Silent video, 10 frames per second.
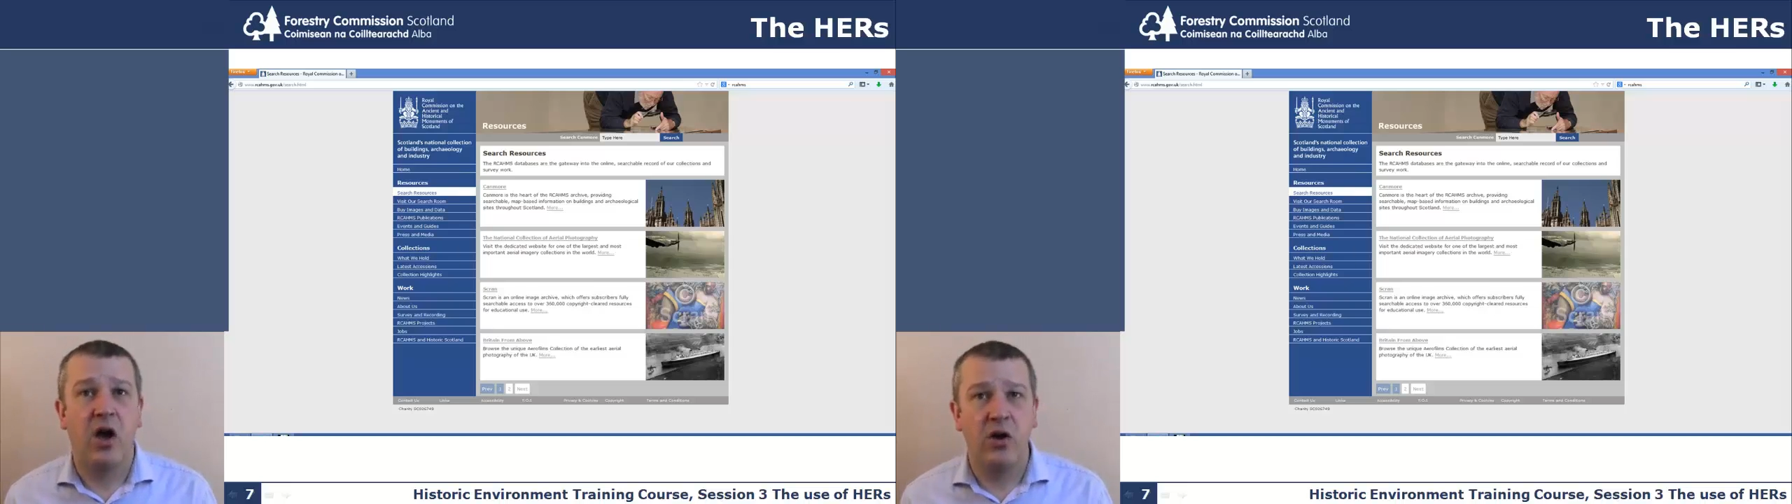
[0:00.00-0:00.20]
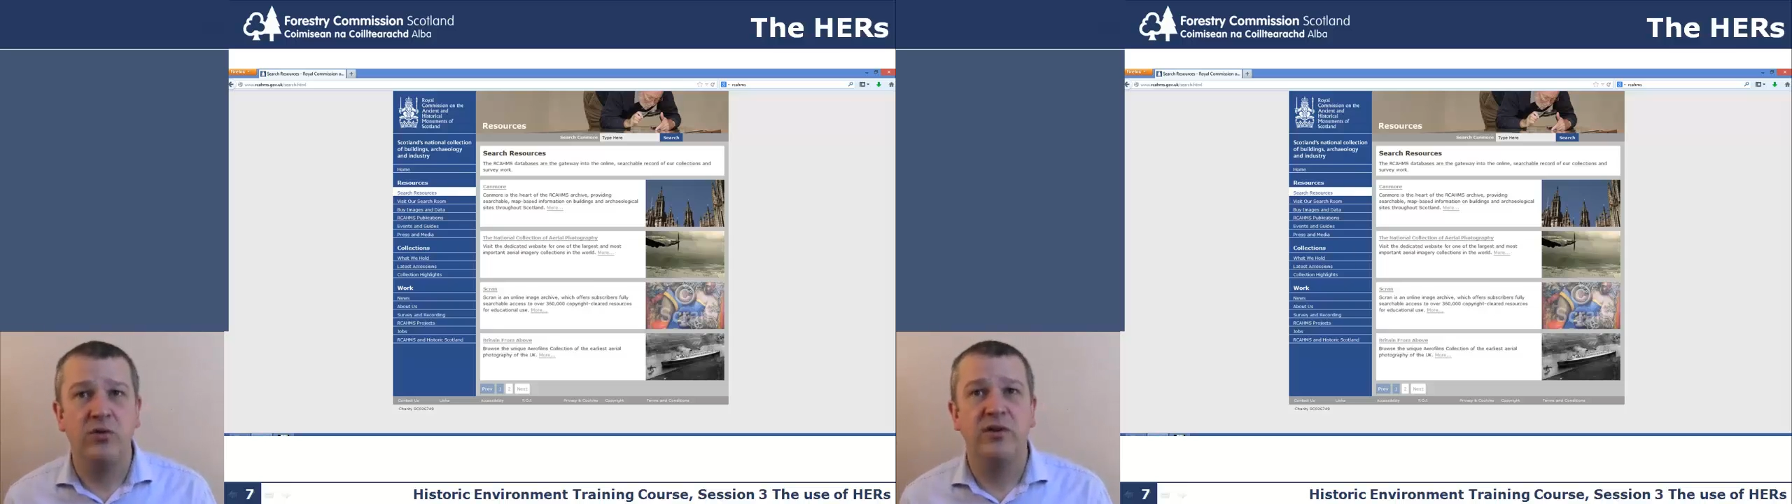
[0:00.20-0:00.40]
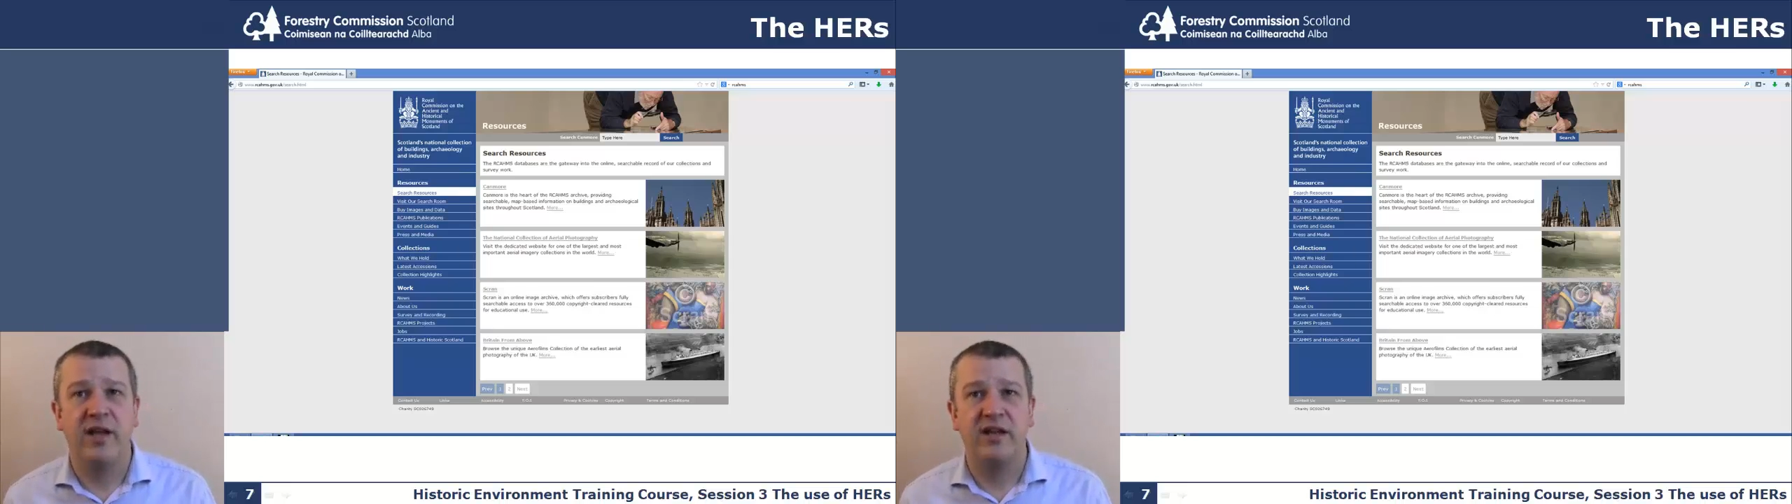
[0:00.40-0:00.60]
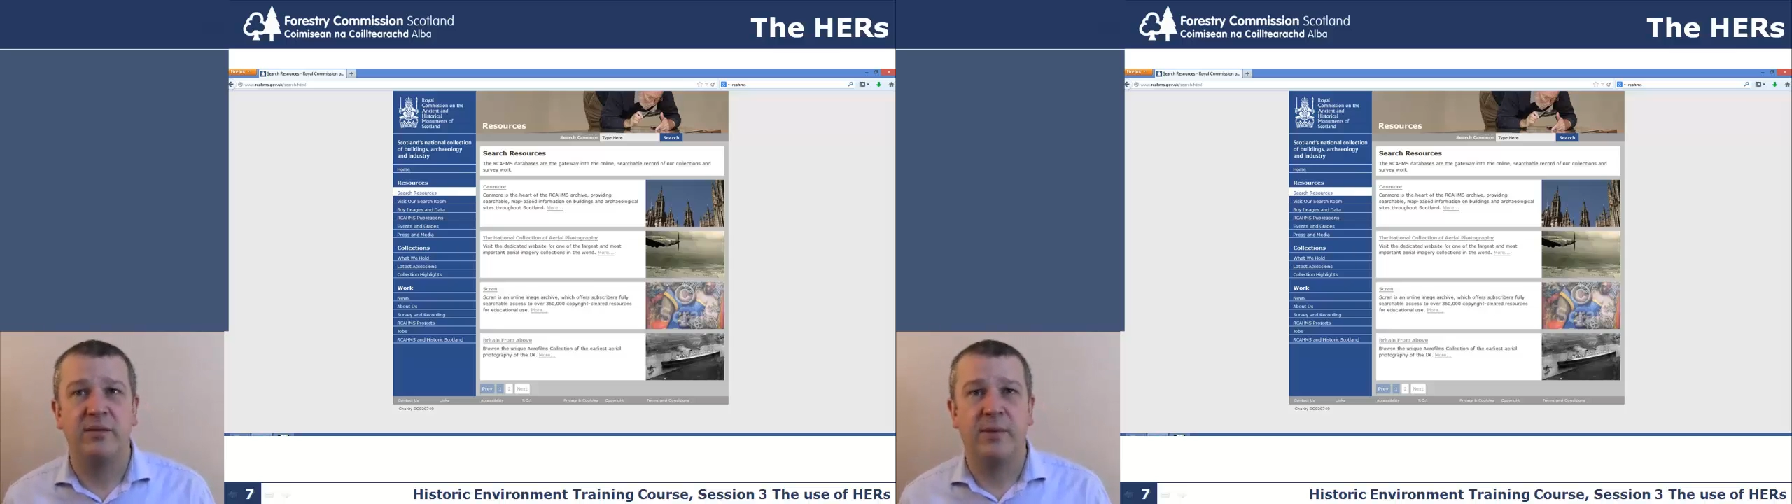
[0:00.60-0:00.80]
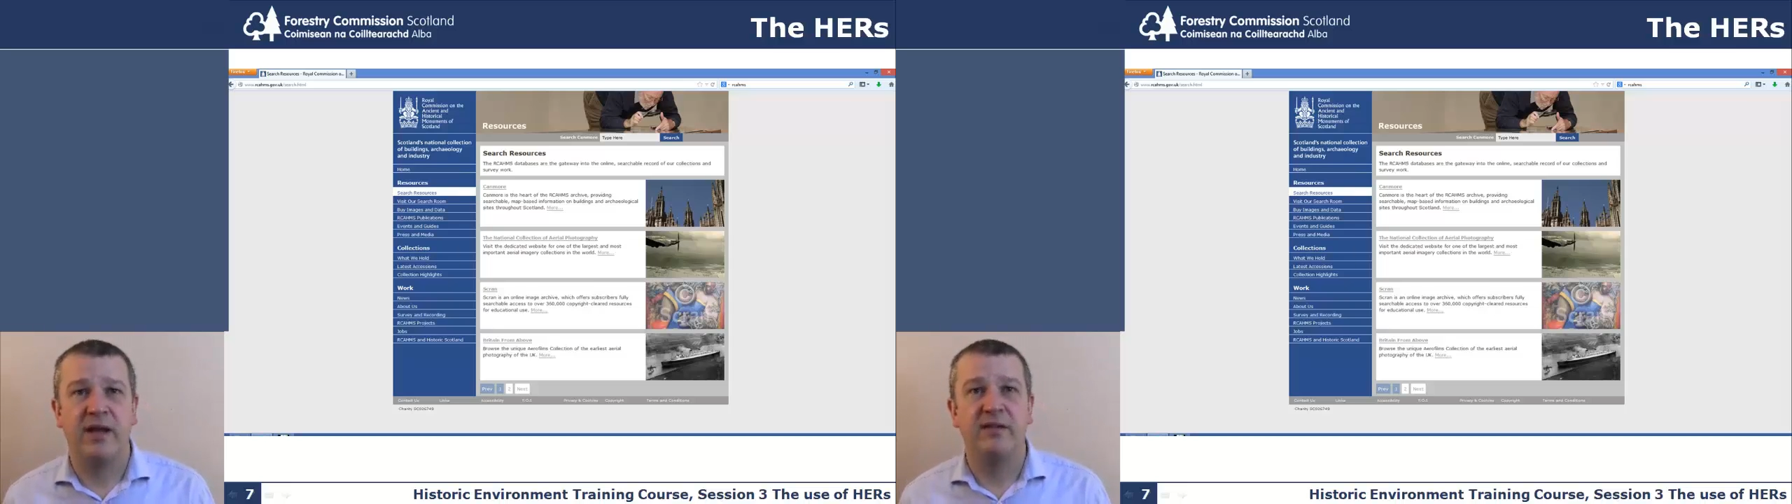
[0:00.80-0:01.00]
own
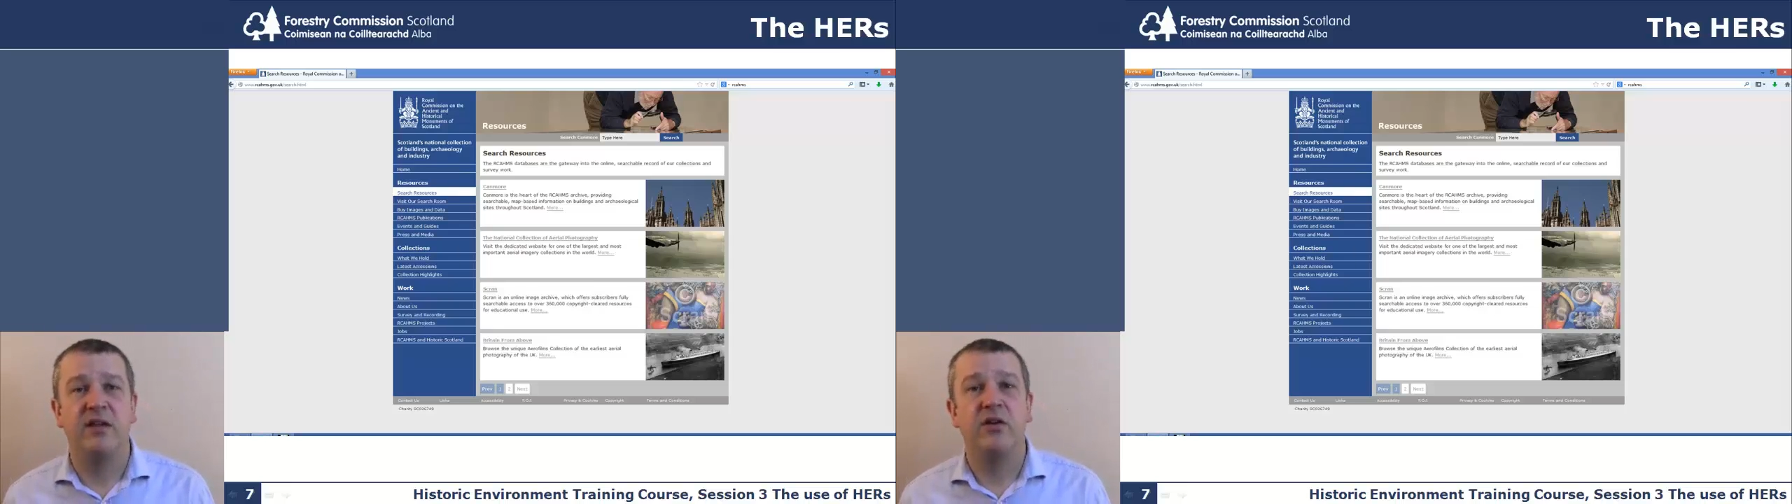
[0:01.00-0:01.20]
database